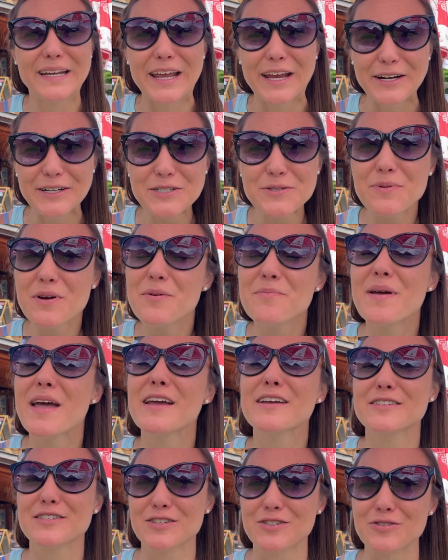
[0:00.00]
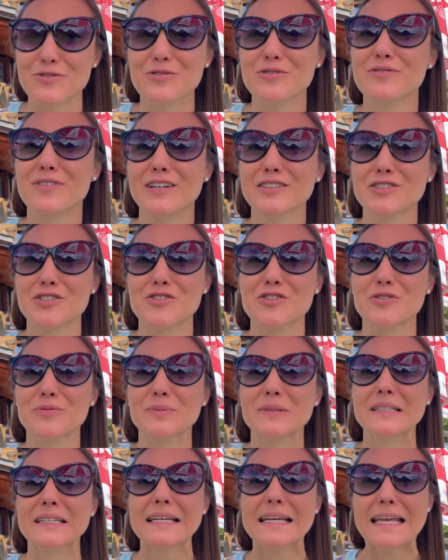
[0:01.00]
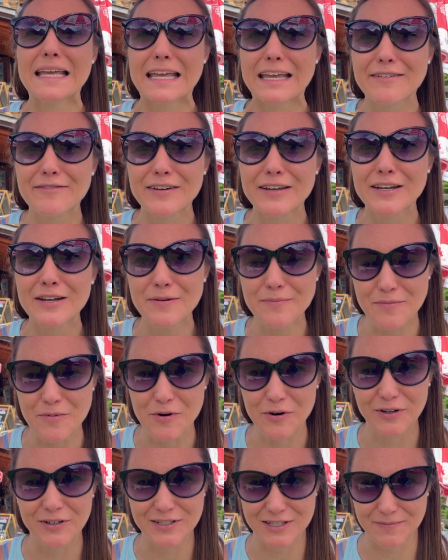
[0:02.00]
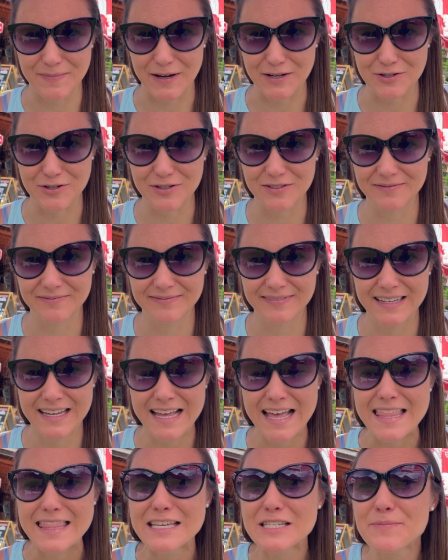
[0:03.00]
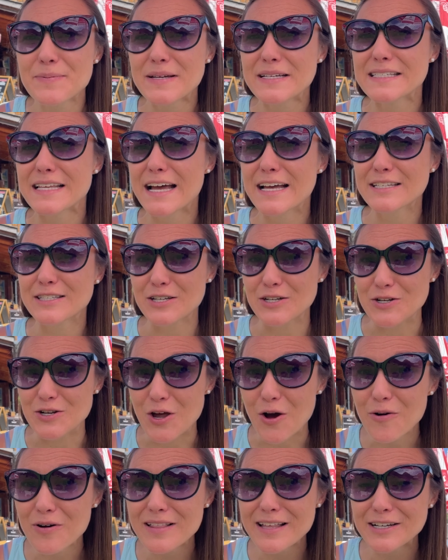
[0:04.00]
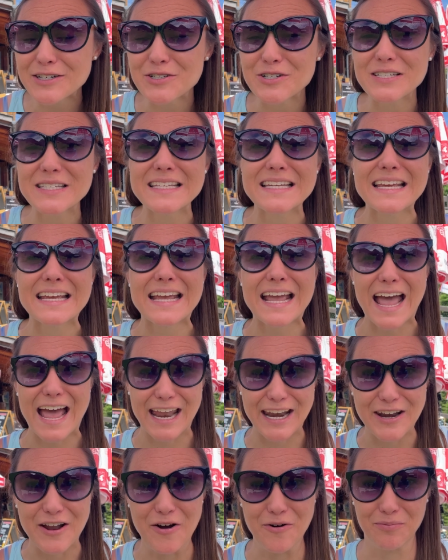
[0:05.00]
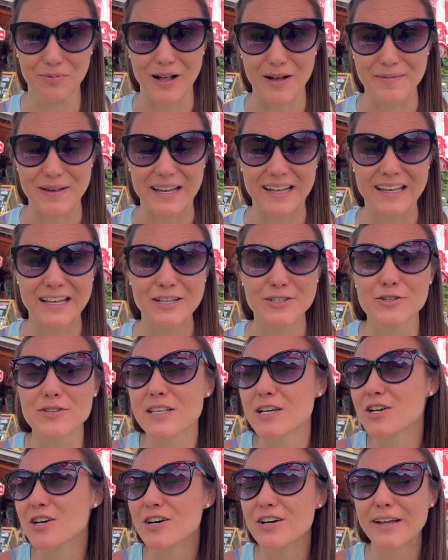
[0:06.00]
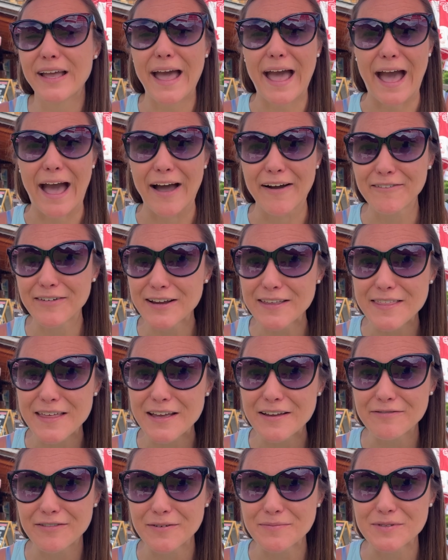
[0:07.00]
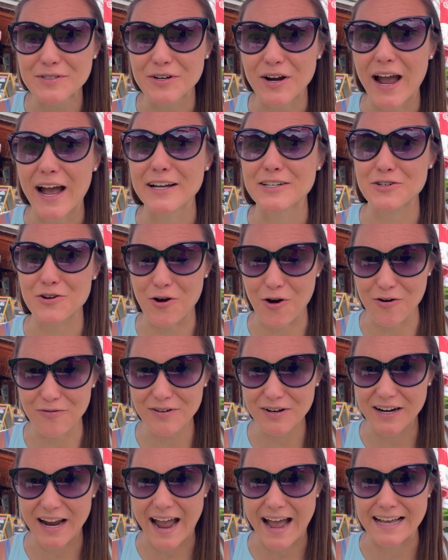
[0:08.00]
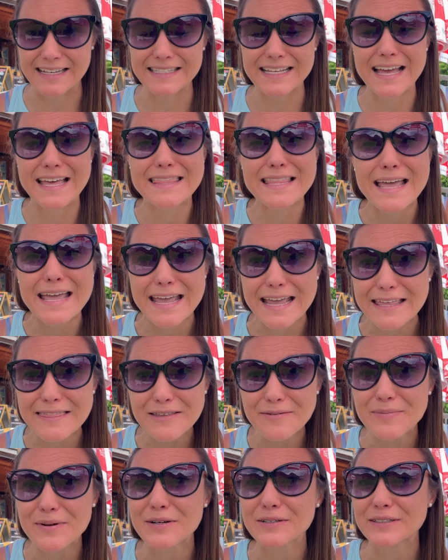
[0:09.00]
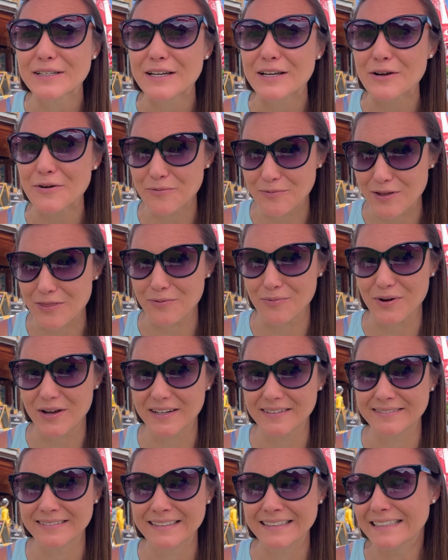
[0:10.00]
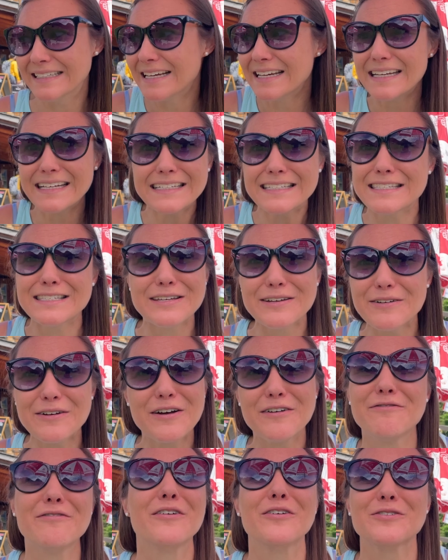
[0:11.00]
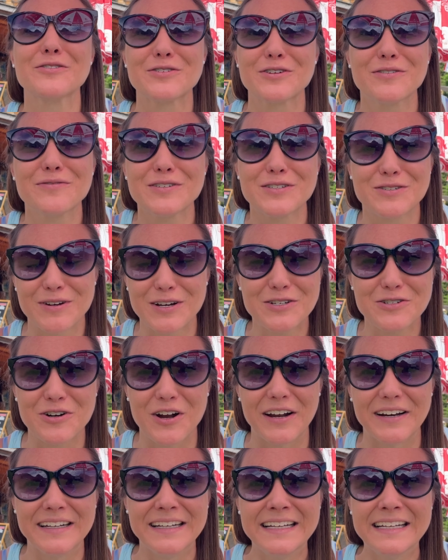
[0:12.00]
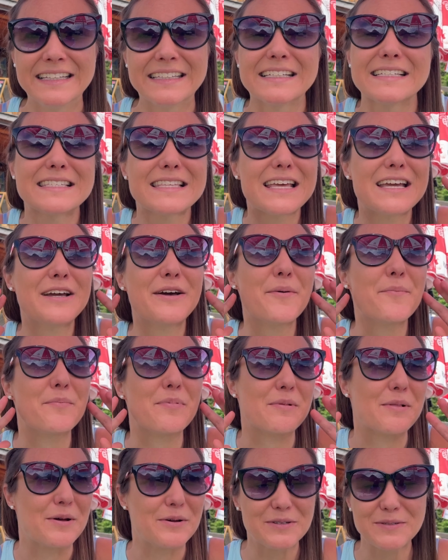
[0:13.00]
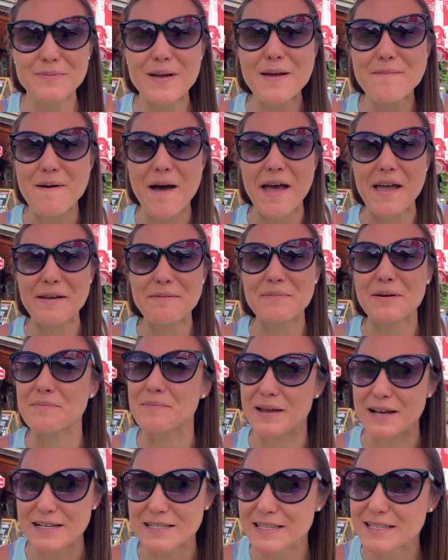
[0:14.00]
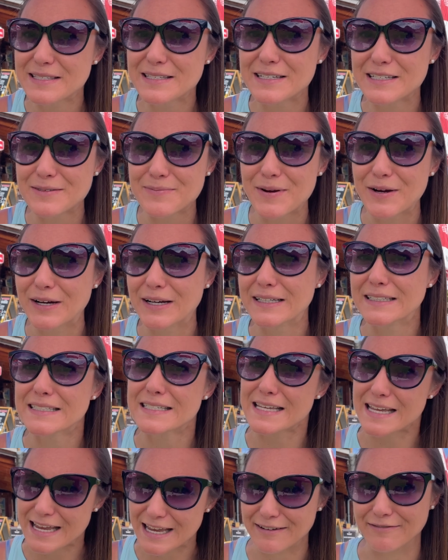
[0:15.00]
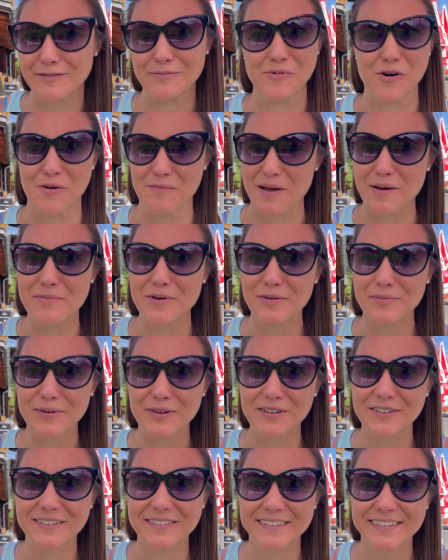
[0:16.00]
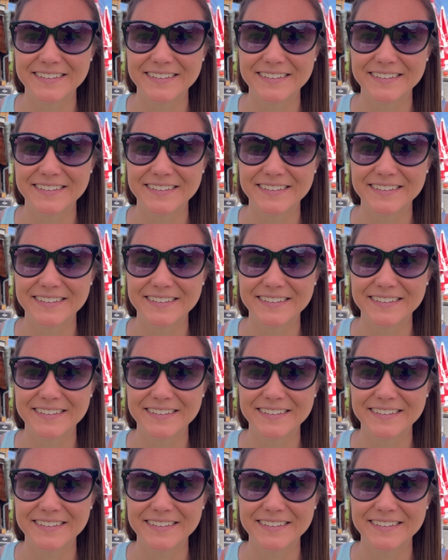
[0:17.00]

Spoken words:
here's what makes Sulwald Stubli even more special. This place has no electricity and no plumbing, so they cook everything from scratch over gas and they heat the building with wood. Yet it's still a full-service restaurant. This blows my mind but makes this experience even more memorable.